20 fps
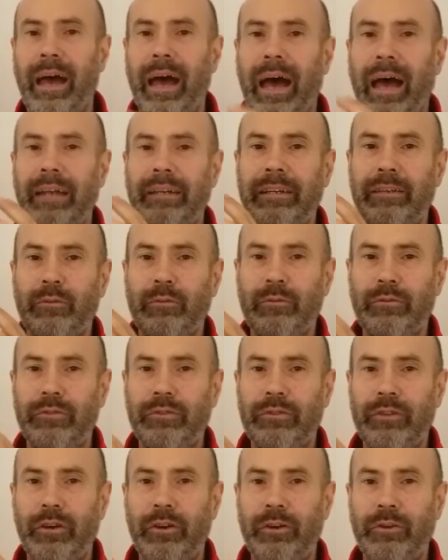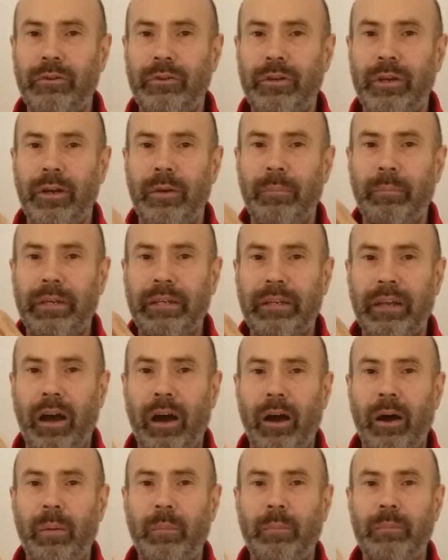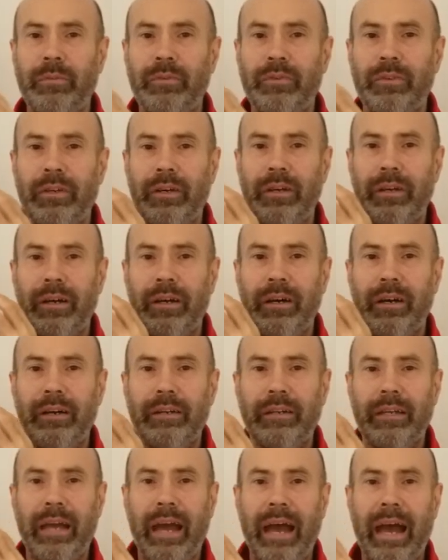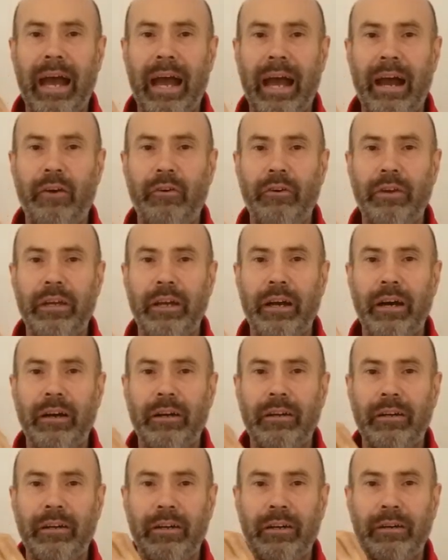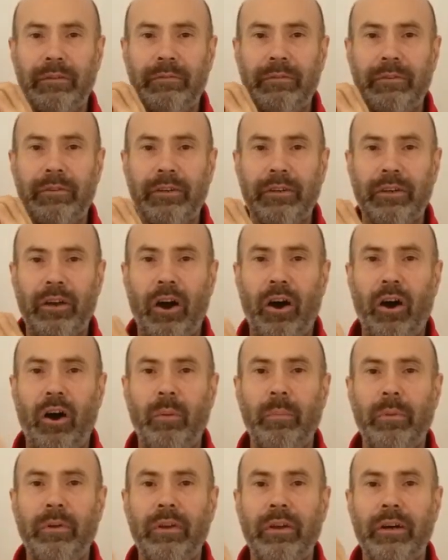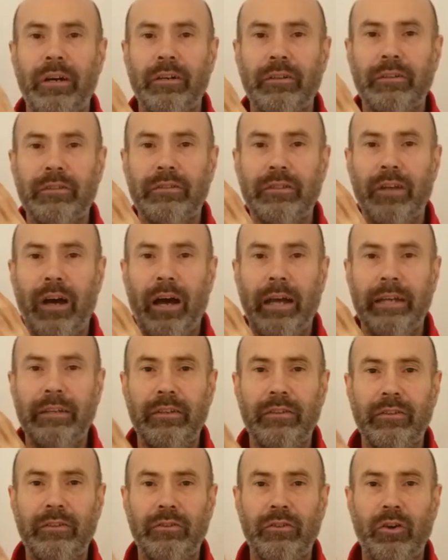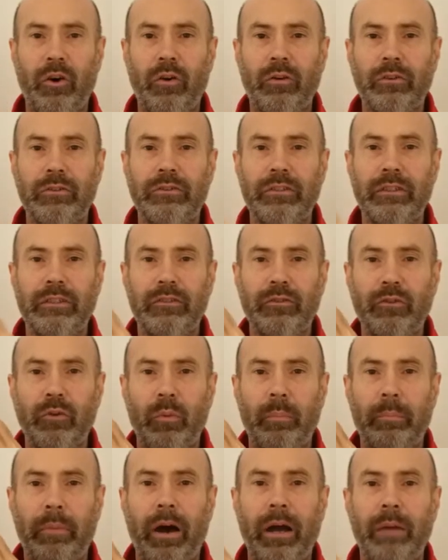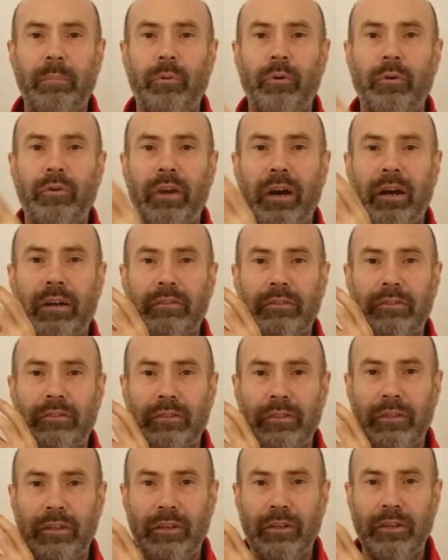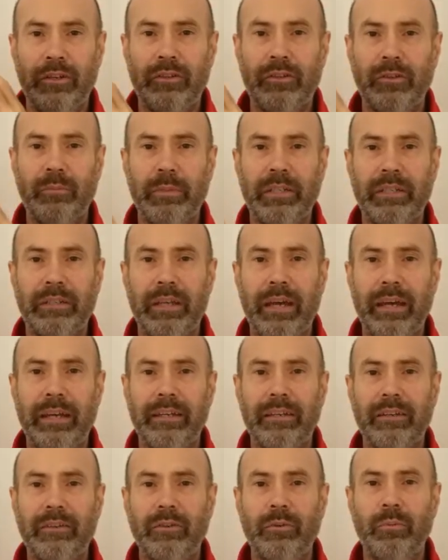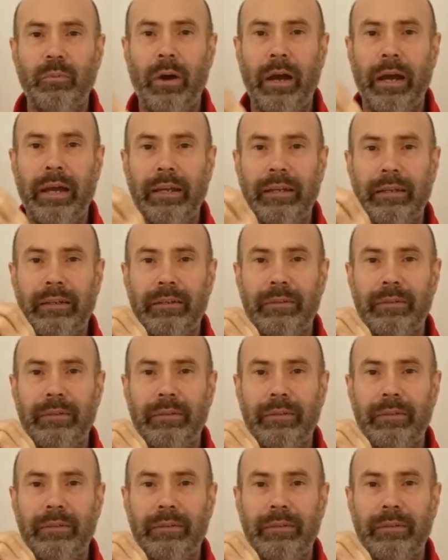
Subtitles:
and it also becomes a carrier for the carbon dioxide and the toxins or byproducts to be taken away.